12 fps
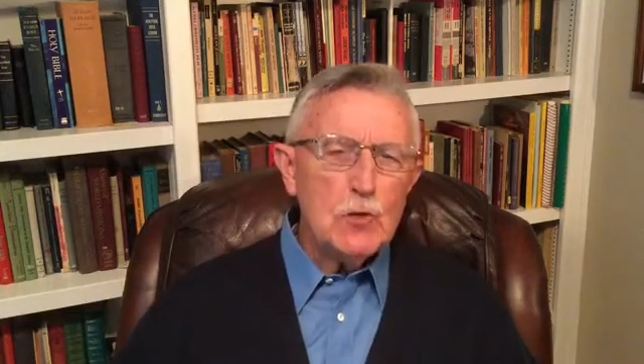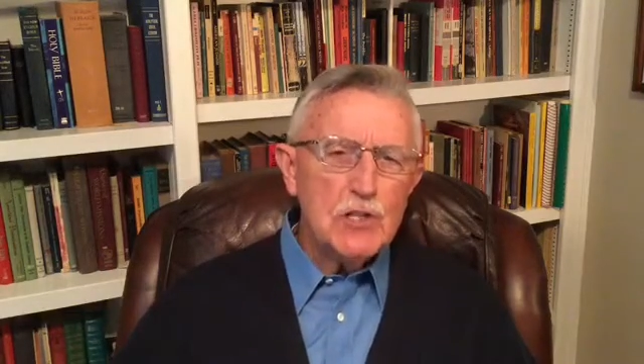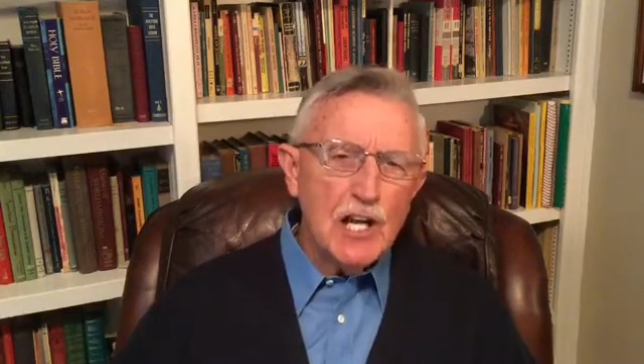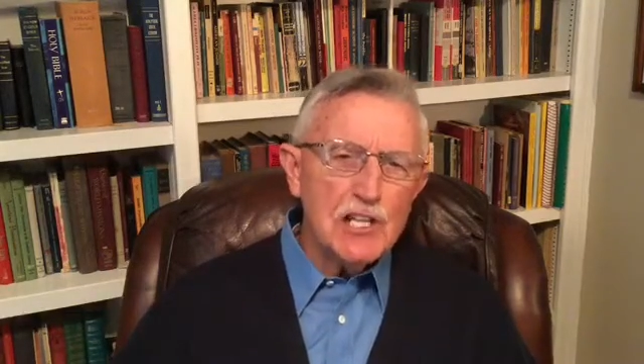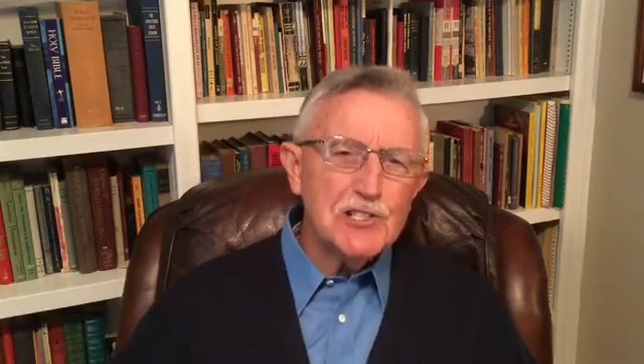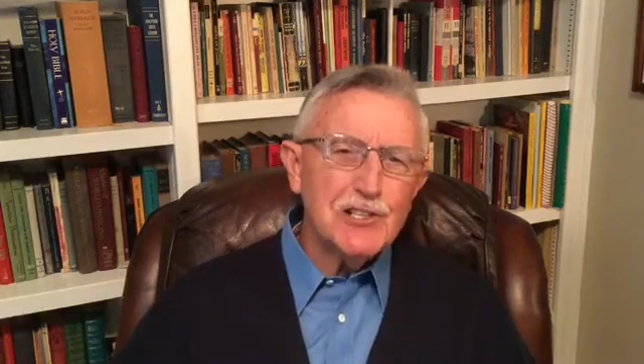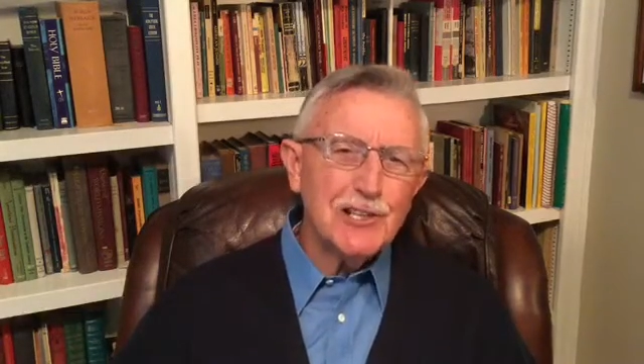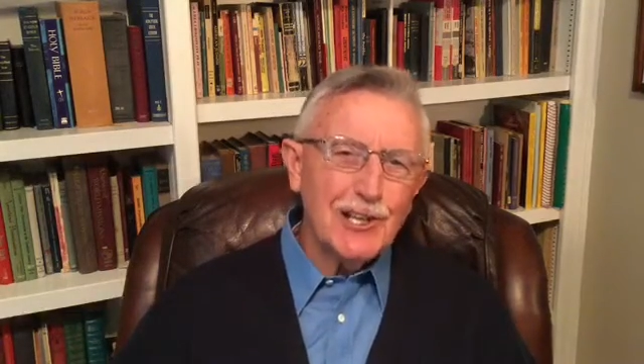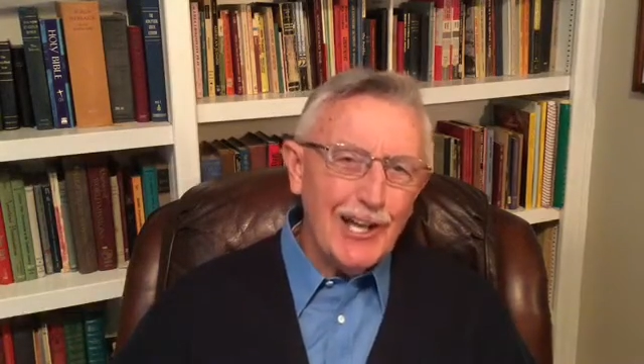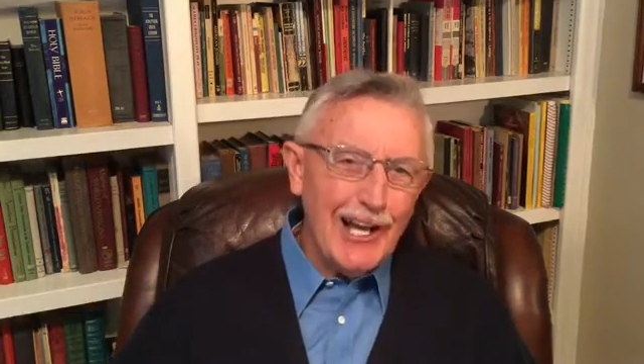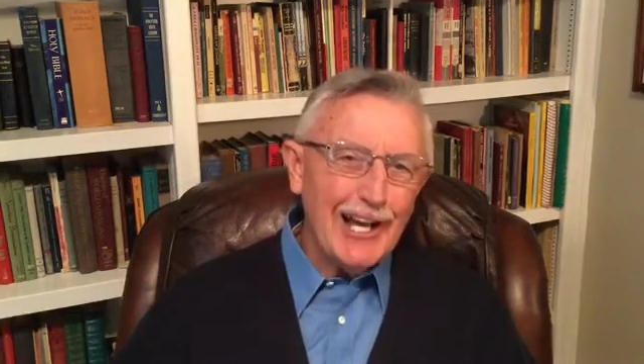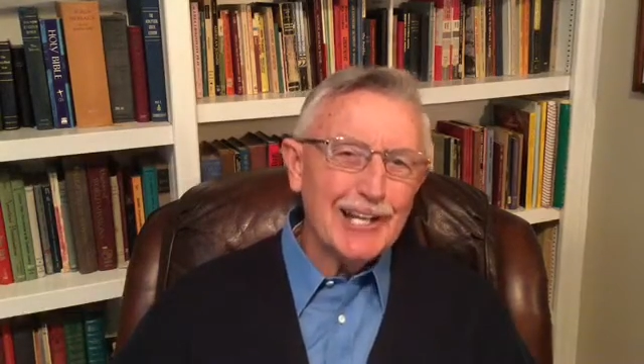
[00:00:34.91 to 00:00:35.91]
doesn't
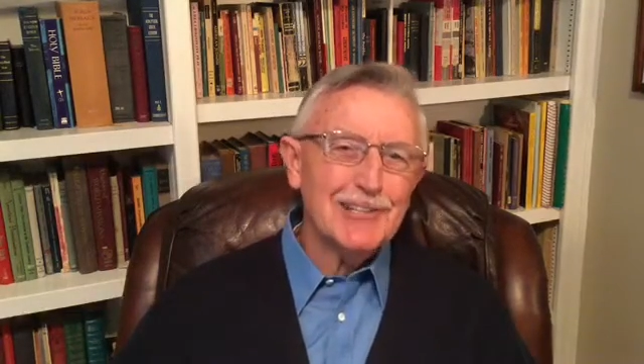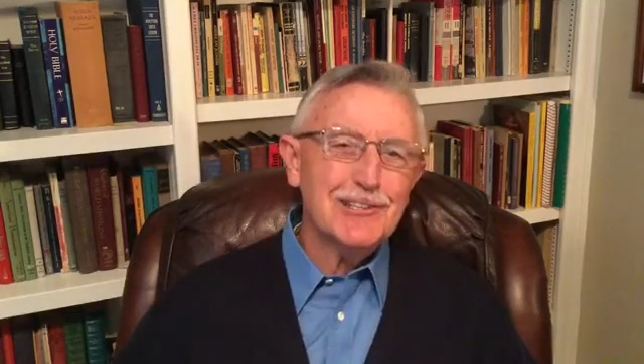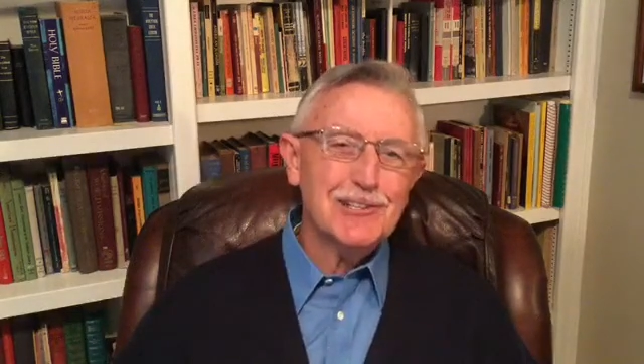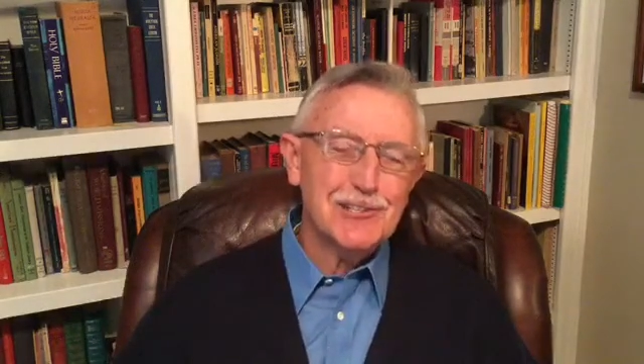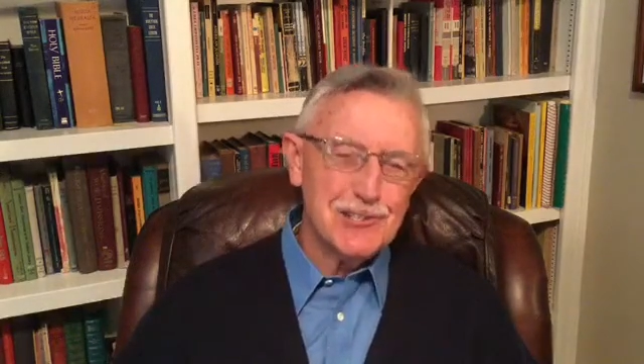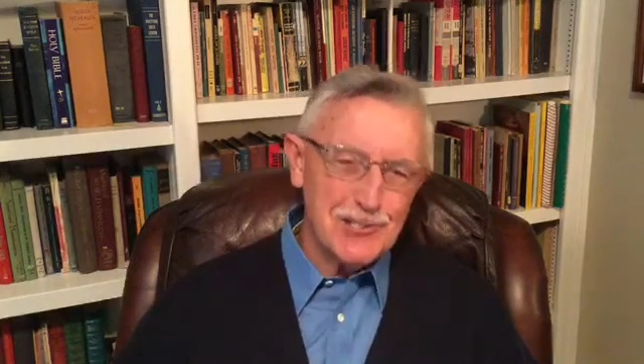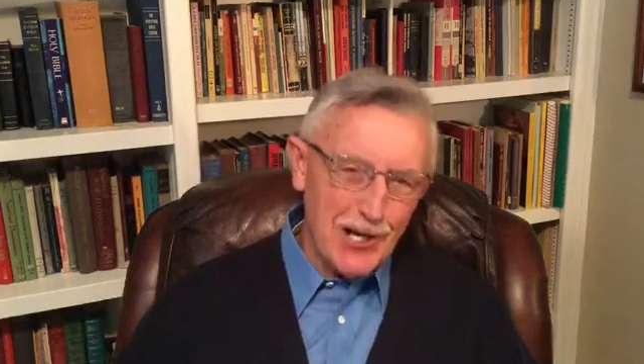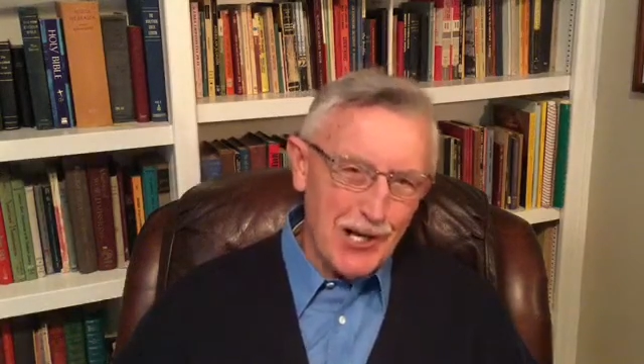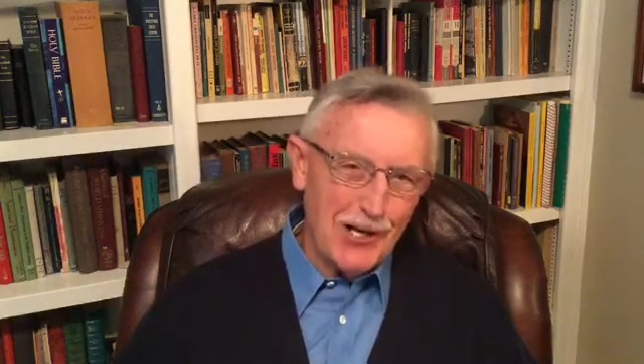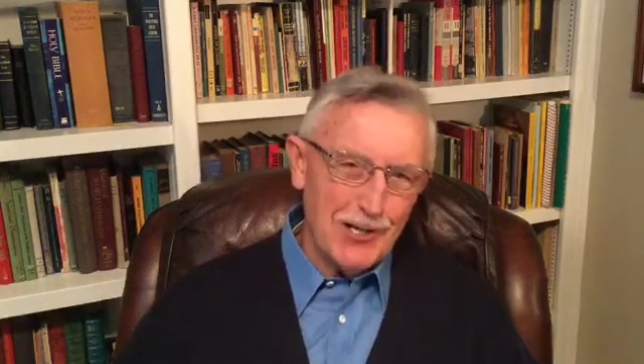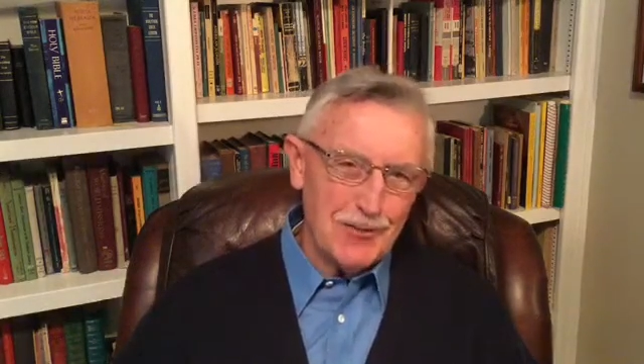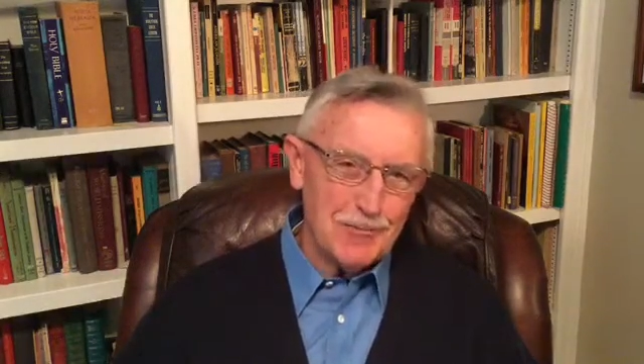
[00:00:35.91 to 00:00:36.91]
like the
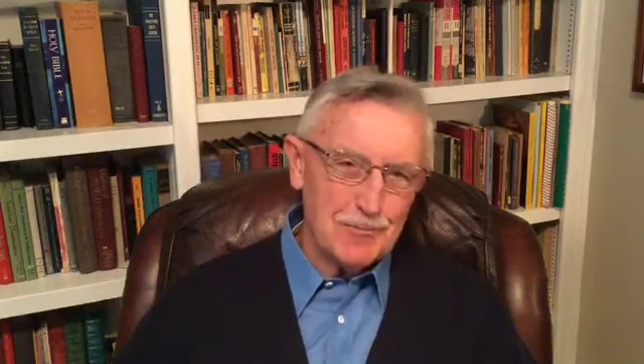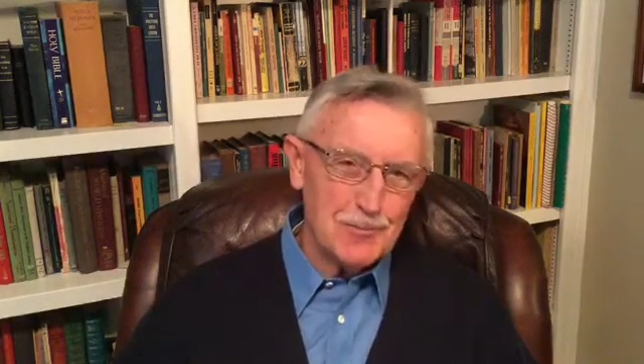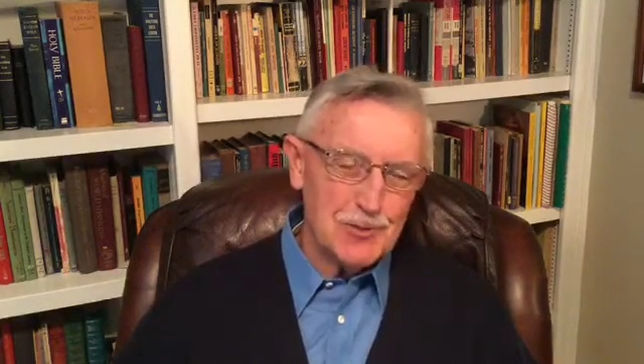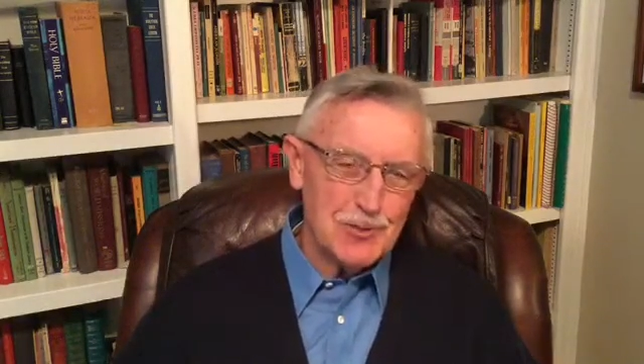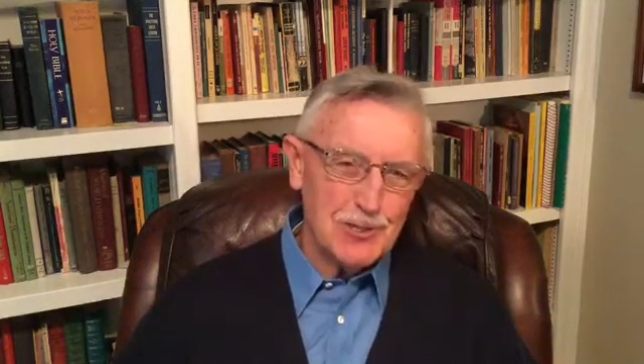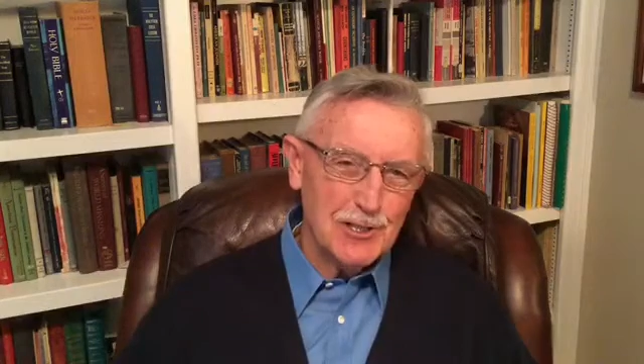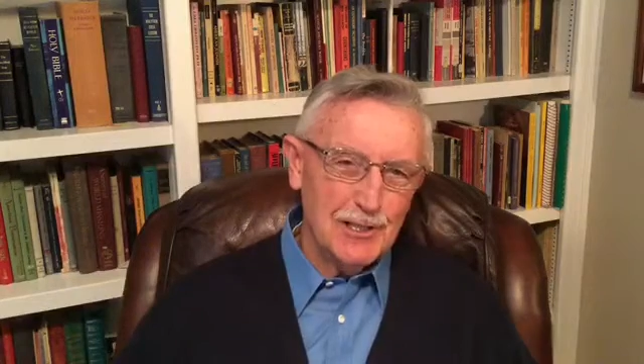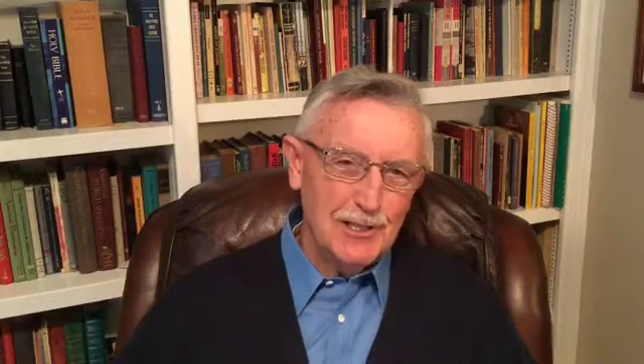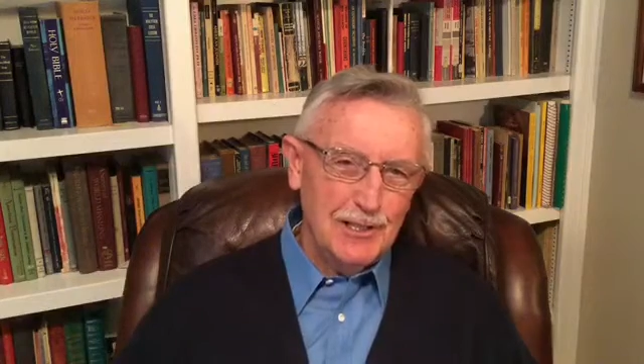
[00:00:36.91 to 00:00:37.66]
Psalms?